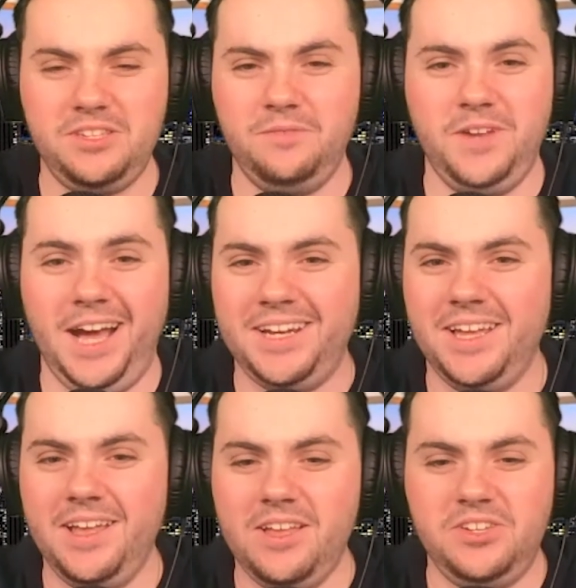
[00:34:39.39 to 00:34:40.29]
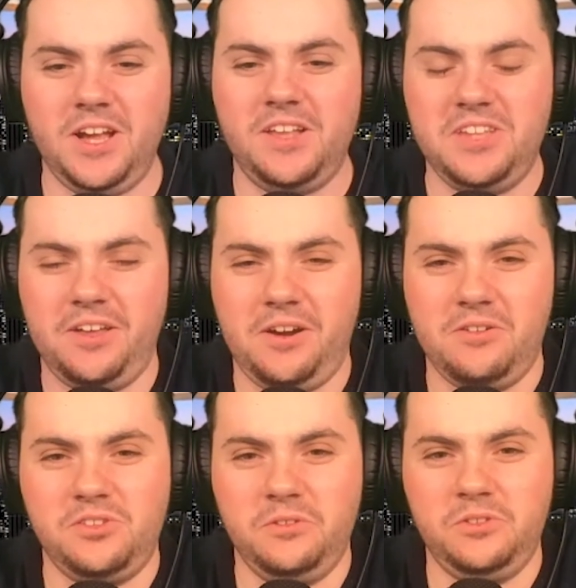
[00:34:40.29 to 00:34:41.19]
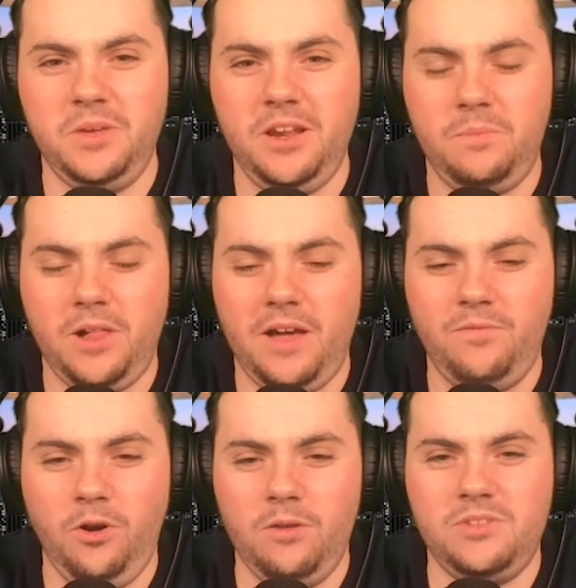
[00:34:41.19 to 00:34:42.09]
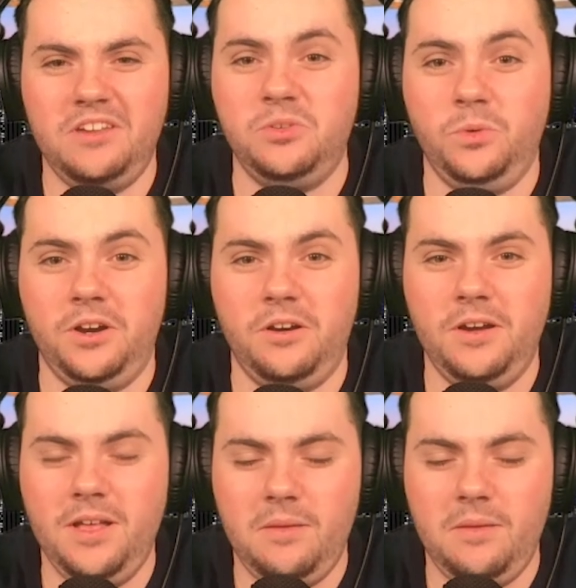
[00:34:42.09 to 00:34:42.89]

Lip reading: If not, check us out on our social media platforms on Twitter,